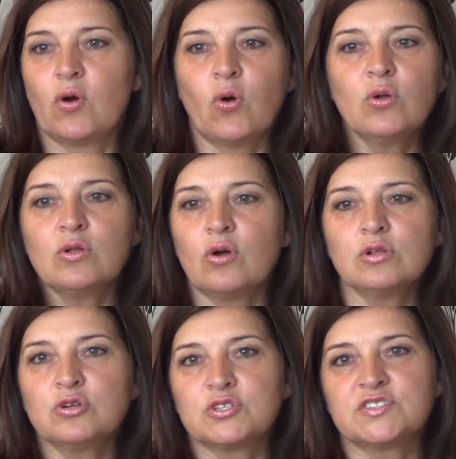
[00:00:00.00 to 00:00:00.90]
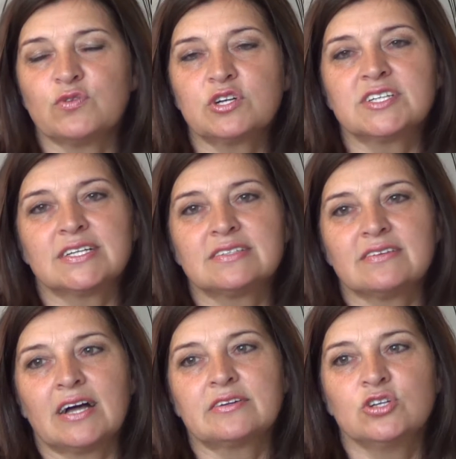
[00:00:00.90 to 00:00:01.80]
all those words
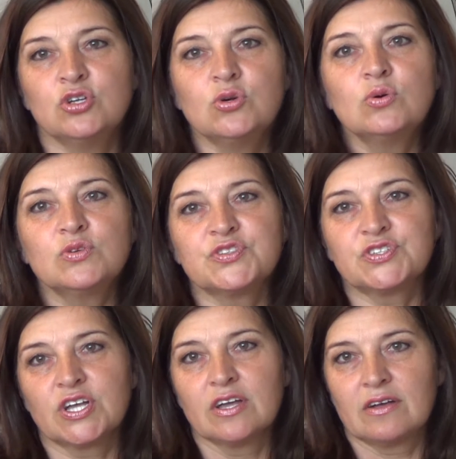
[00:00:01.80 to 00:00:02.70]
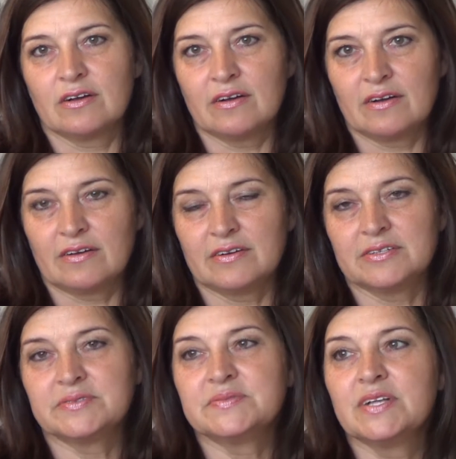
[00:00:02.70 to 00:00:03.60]
that are used
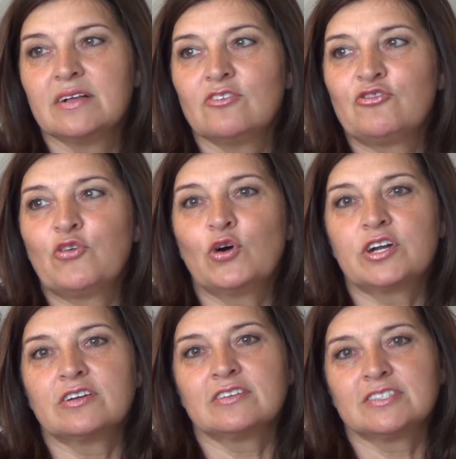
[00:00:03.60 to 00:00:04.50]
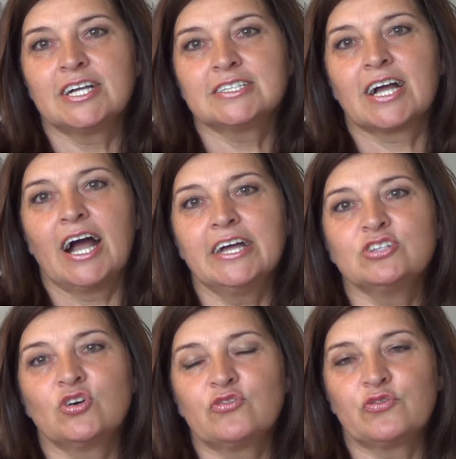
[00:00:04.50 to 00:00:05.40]
for that
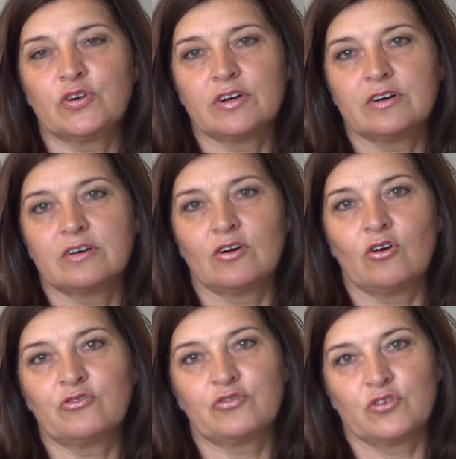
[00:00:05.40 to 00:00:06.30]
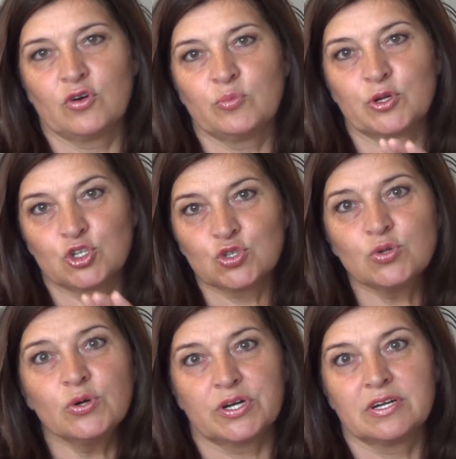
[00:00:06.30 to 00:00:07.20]
kind of
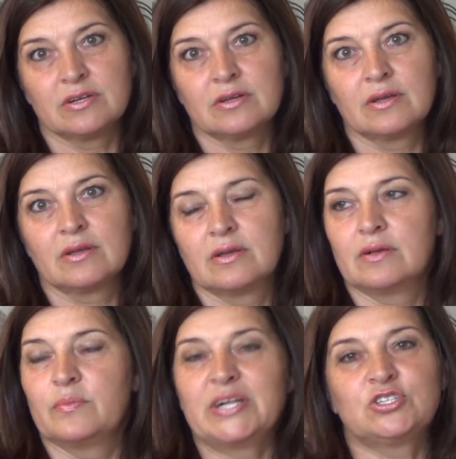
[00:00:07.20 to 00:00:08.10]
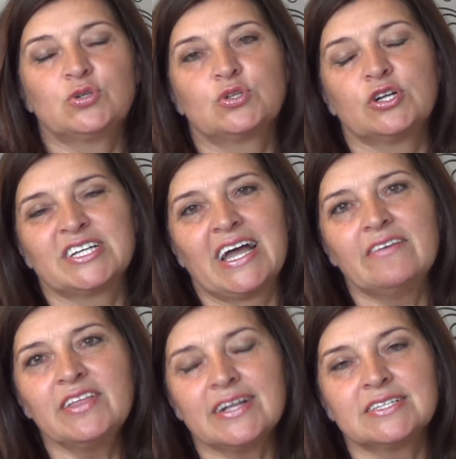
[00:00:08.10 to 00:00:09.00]
brochure. But you don't
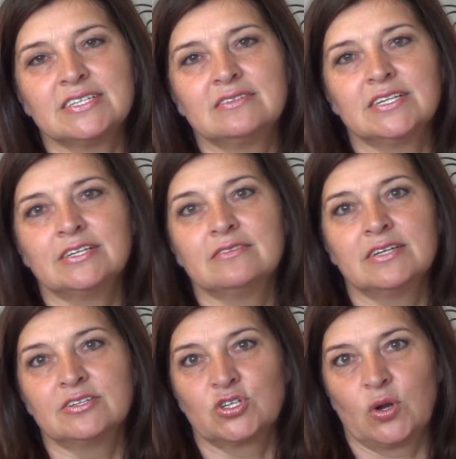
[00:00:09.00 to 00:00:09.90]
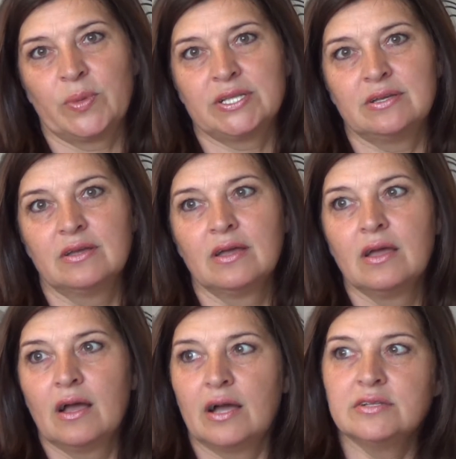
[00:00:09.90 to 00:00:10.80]
have that in Romani.
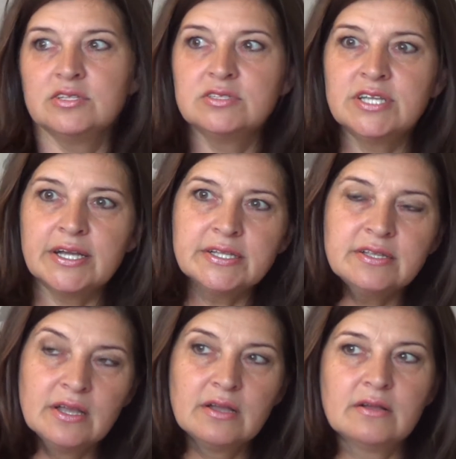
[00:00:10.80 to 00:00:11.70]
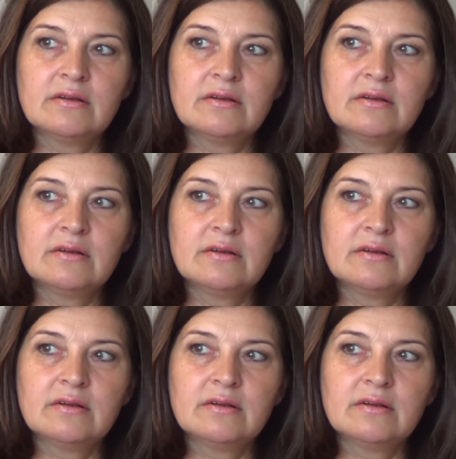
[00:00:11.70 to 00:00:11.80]
And then